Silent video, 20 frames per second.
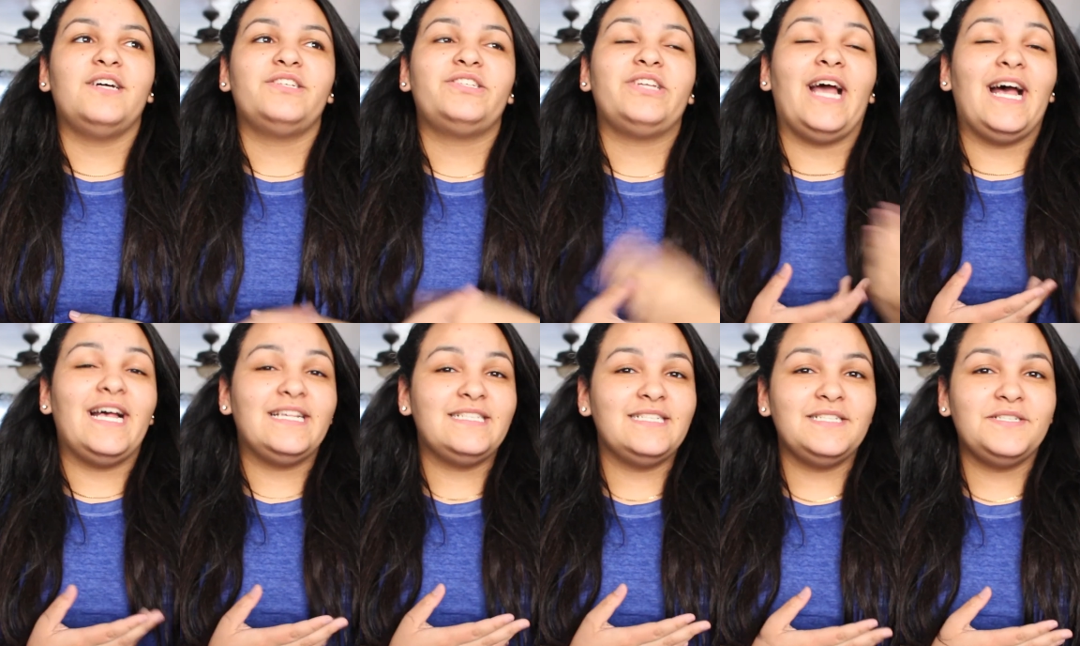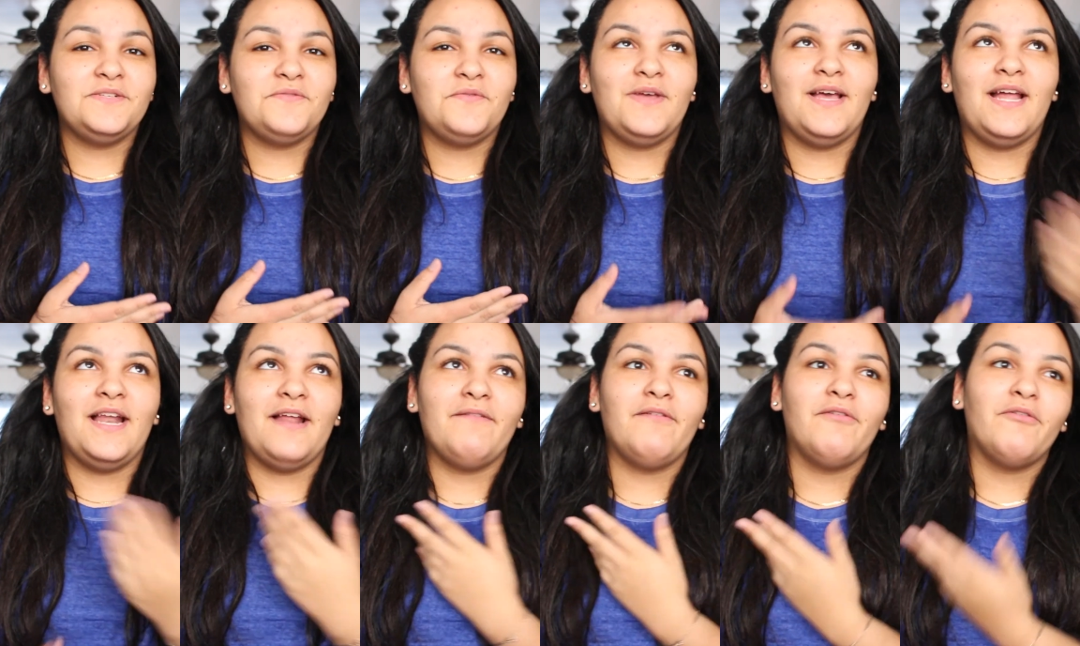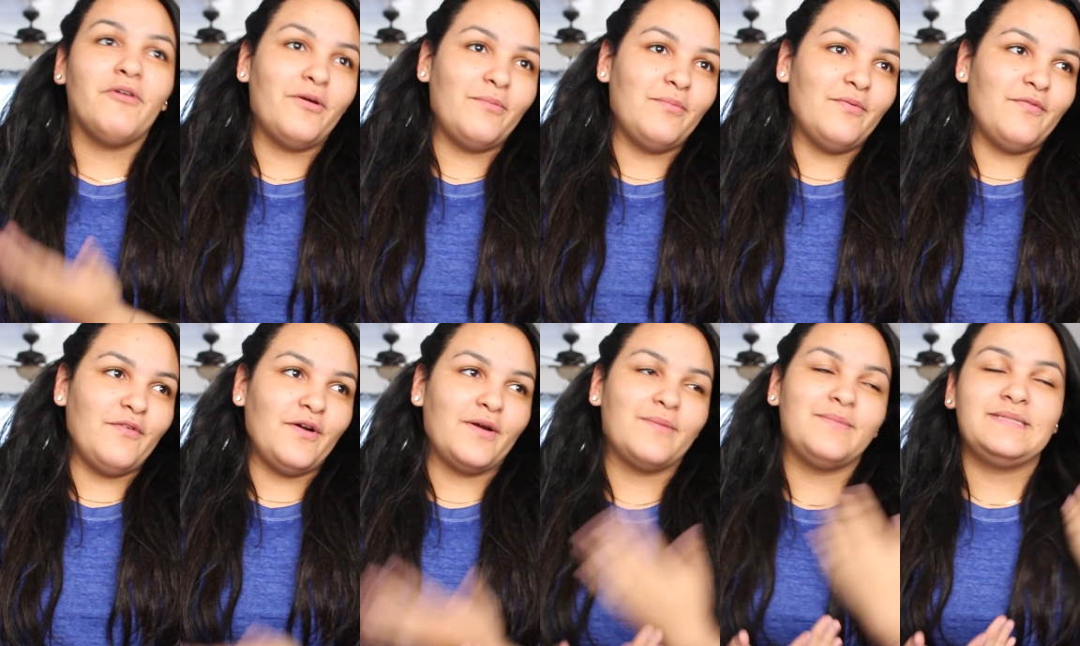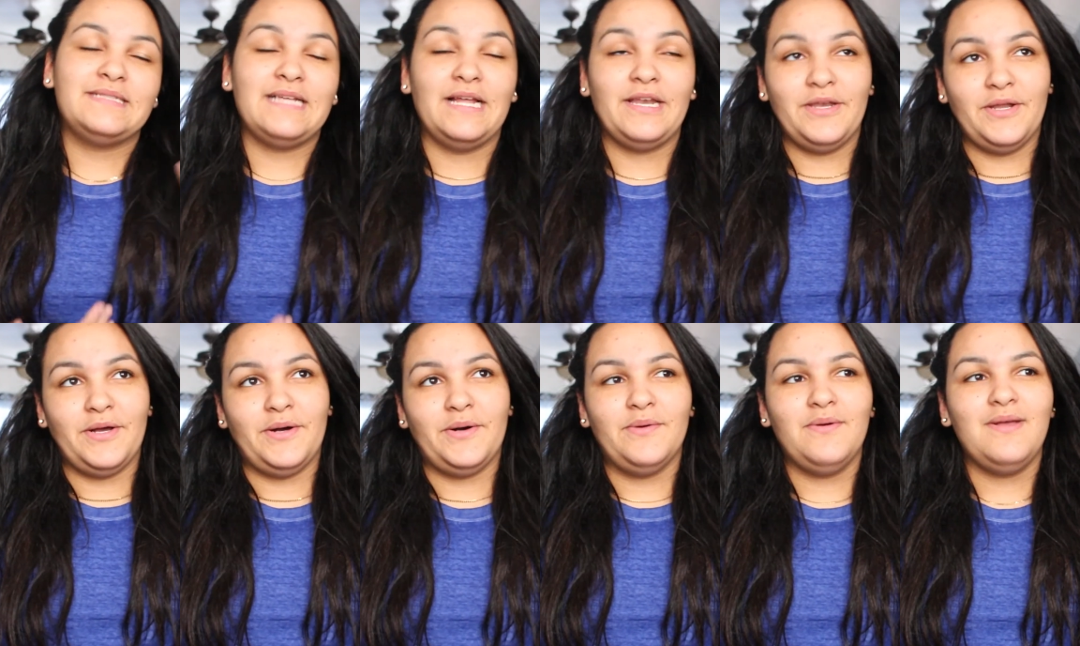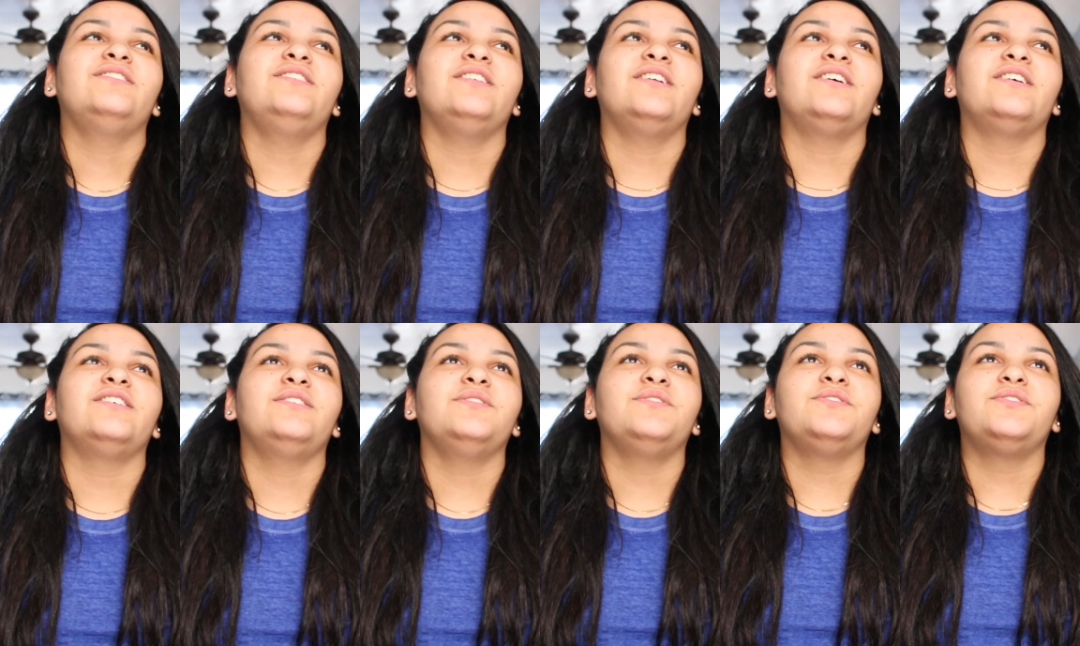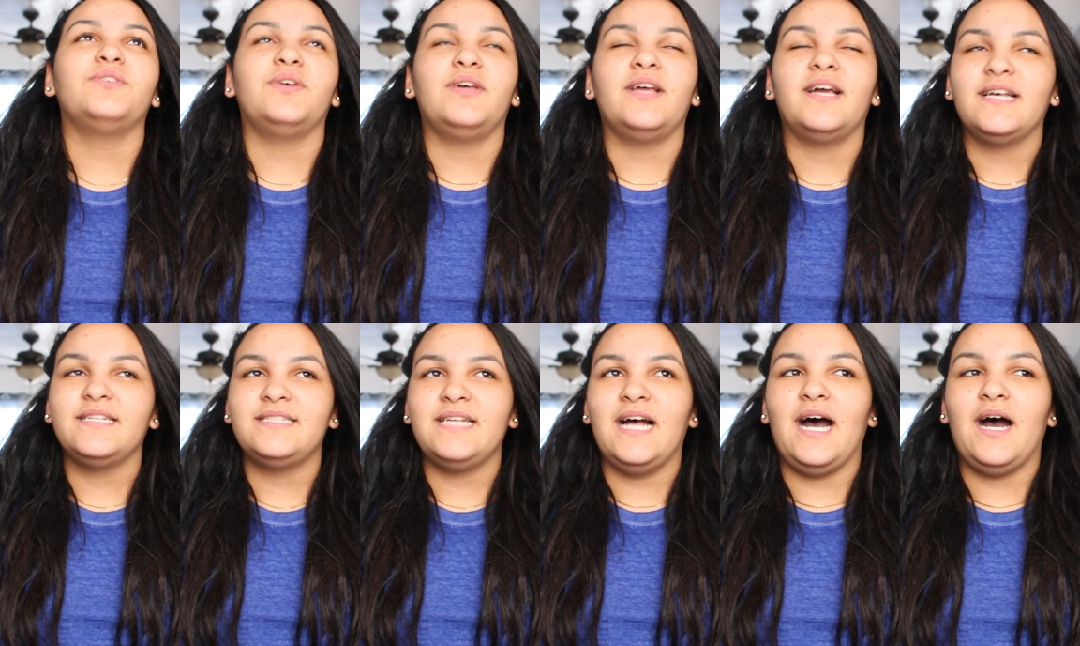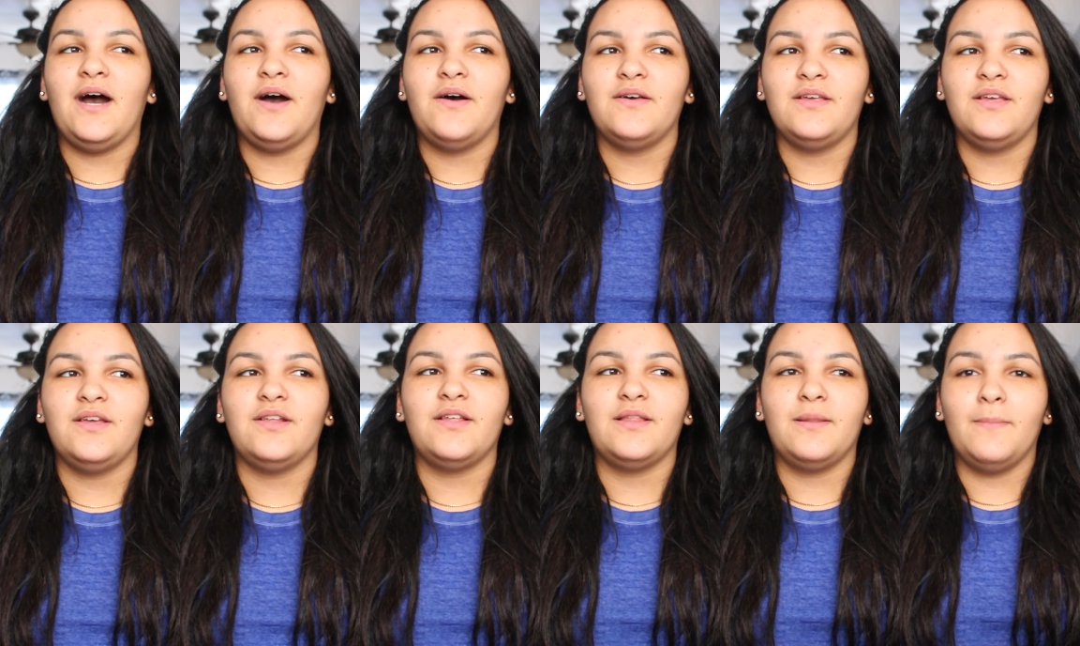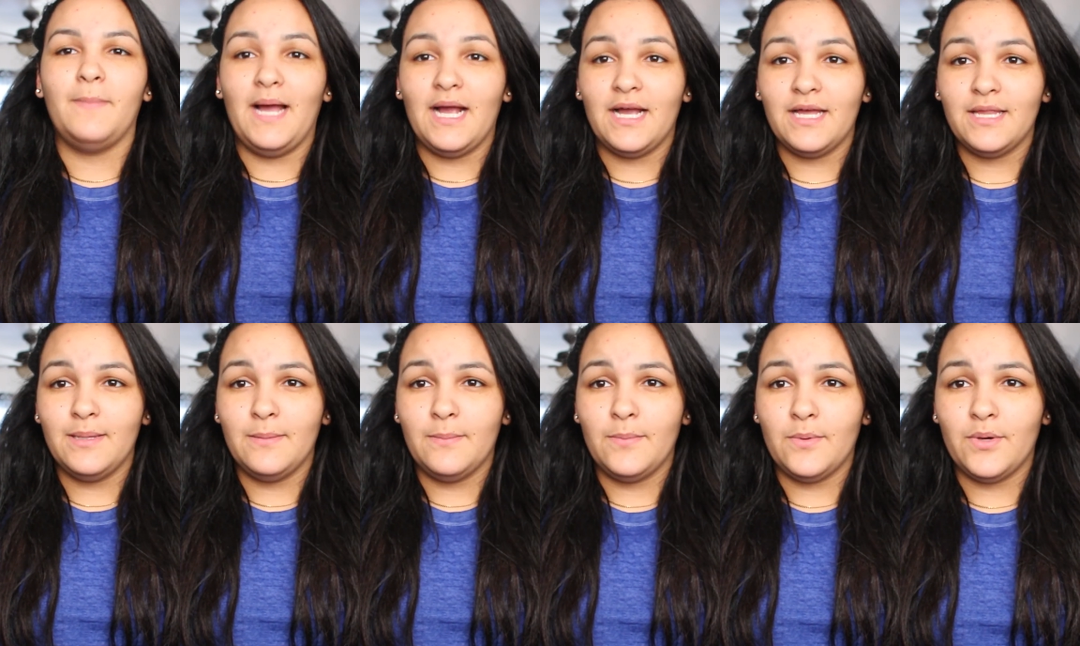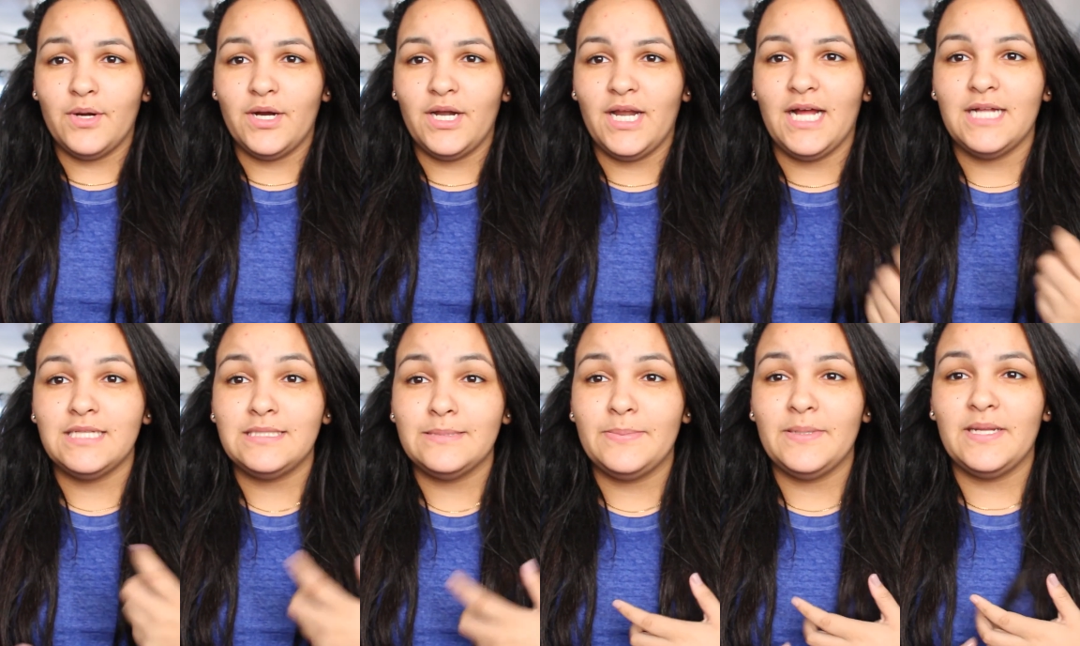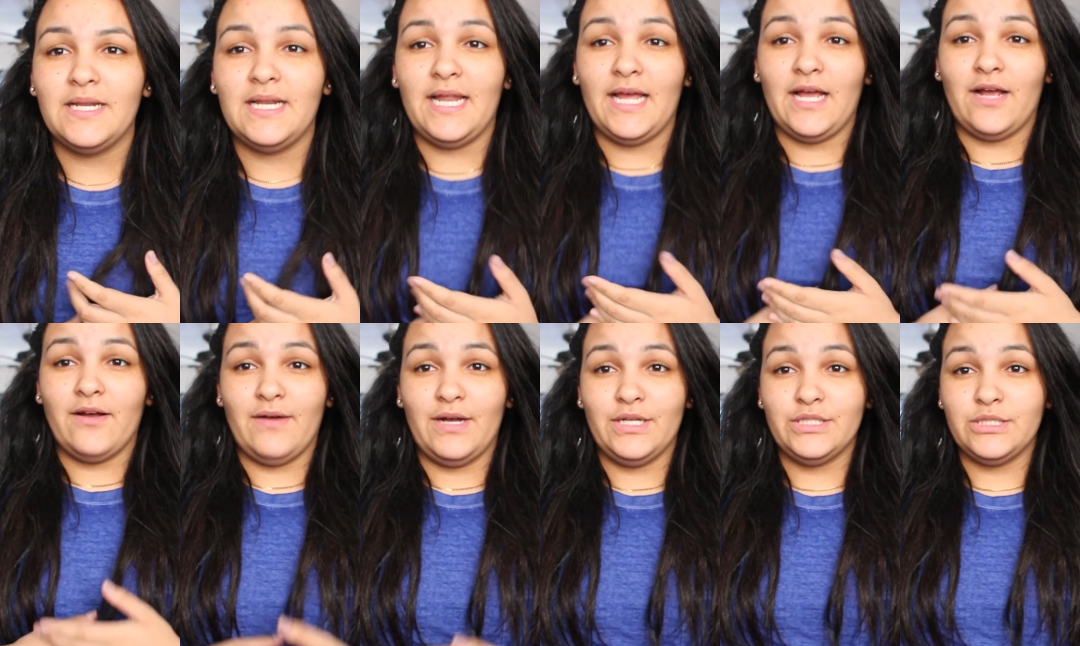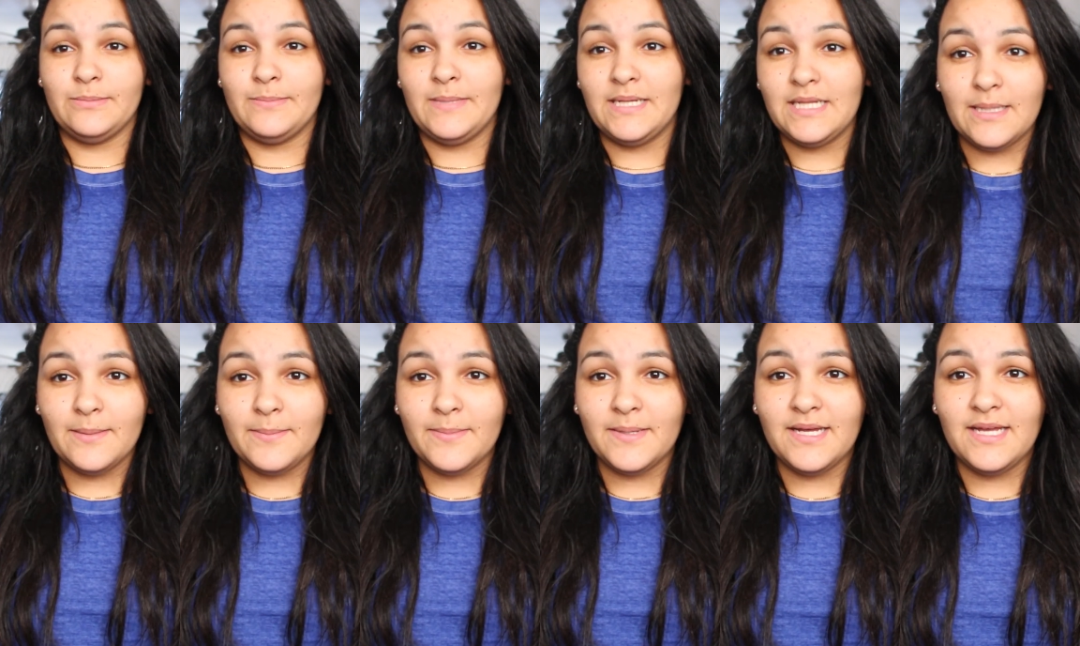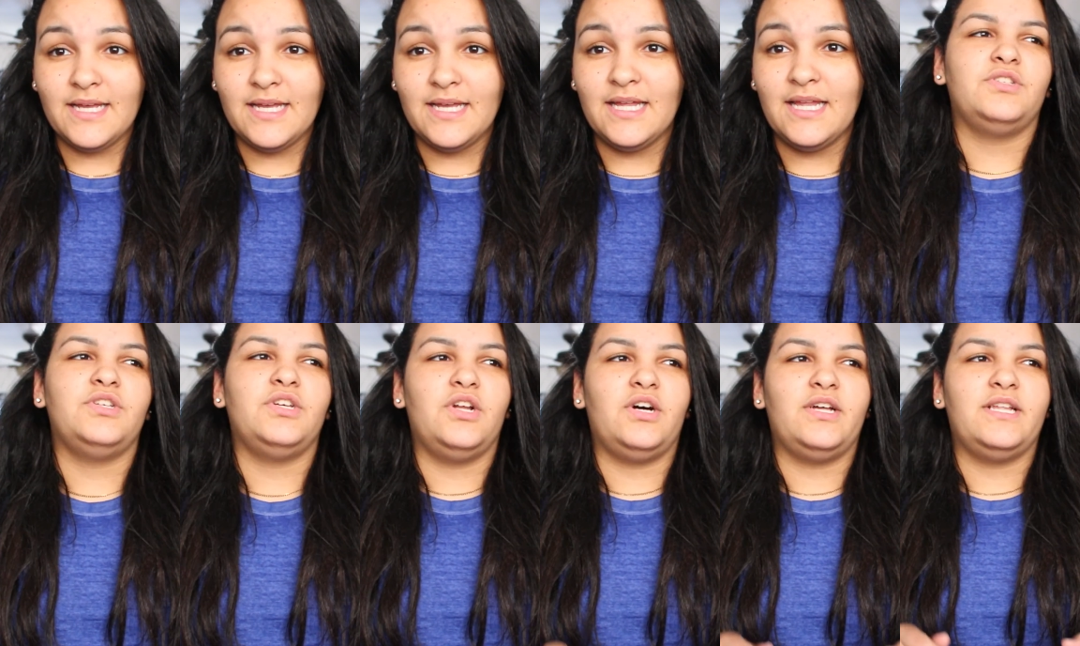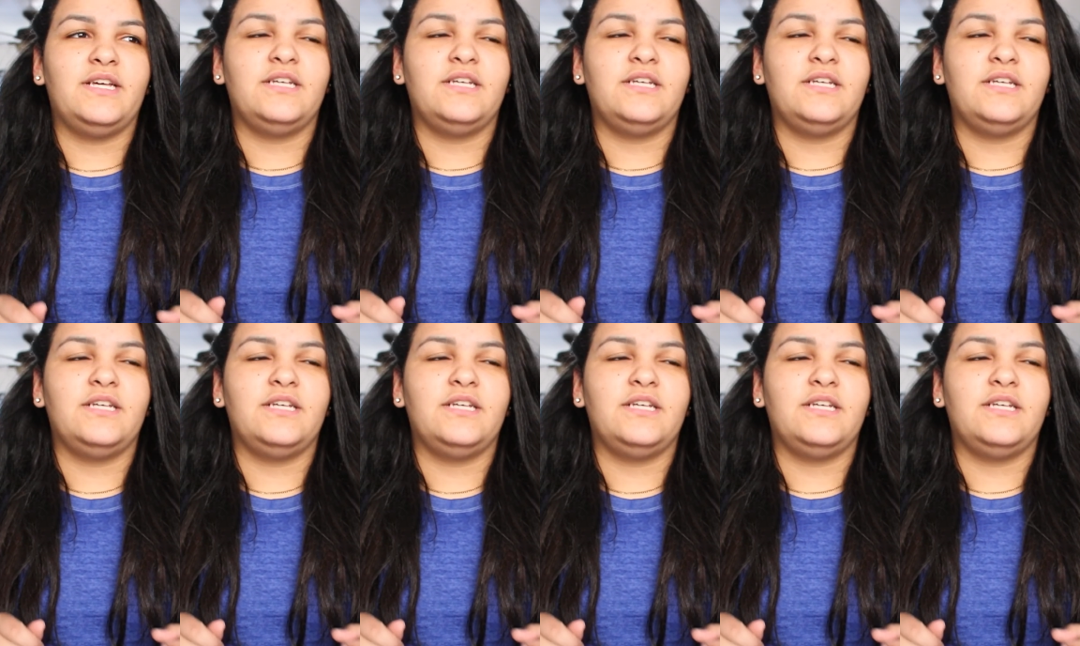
She asked us if we had ever rode before and we said no. She was showing us how, the back of the board, you had to put it around your belly button, you